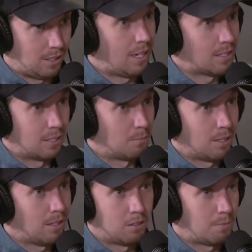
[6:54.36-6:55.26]
is going to
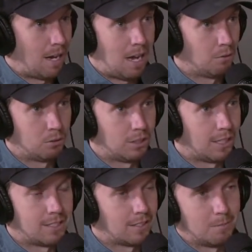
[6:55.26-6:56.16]
be, no matter how good he
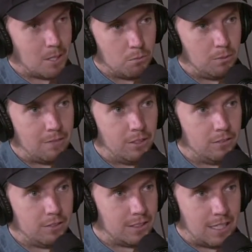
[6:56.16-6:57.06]
is, there's going to be some level
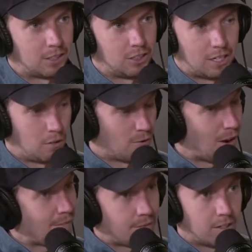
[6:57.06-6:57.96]
of his dad's shadow
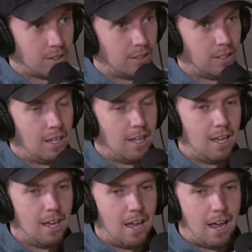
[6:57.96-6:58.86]
forever.
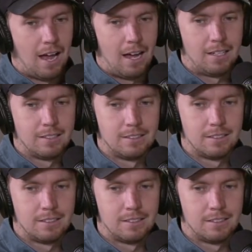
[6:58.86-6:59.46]
And